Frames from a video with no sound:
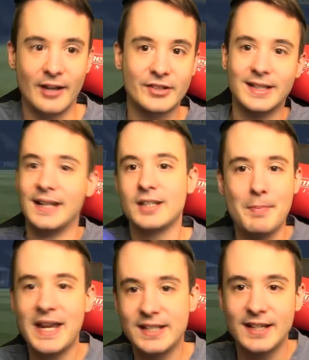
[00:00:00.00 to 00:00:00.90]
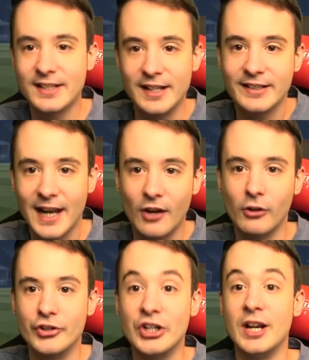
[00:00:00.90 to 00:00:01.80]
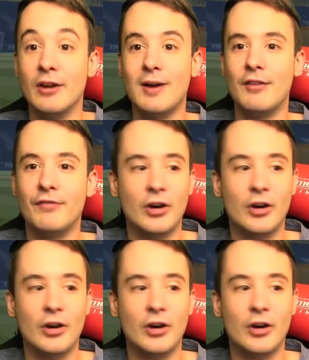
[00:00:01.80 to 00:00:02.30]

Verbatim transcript: Yeah, it's amazing, isn't it? Technology. You know, how